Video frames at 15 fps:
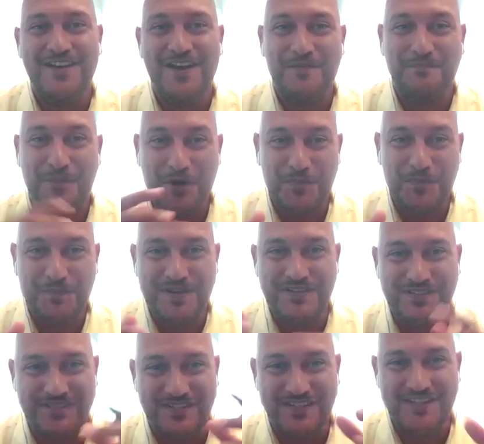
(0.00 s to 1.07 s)
a
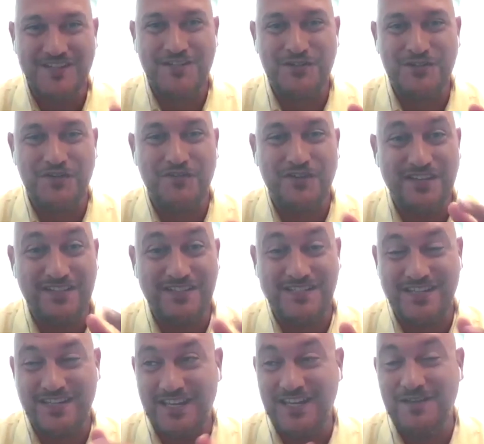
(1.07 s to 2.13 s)
purpose-driven
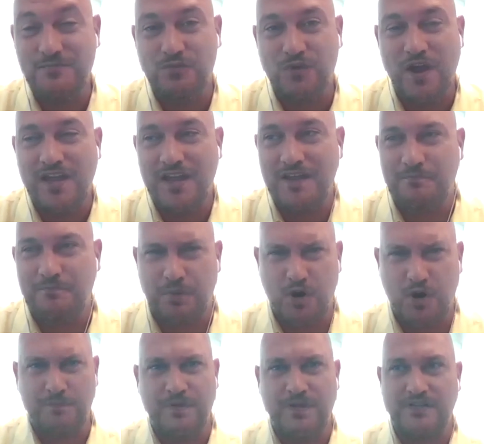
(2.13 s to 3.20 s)
team, right? And
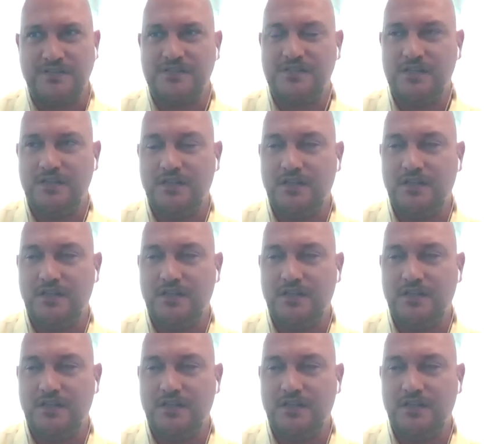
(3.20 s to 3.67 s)
purpose,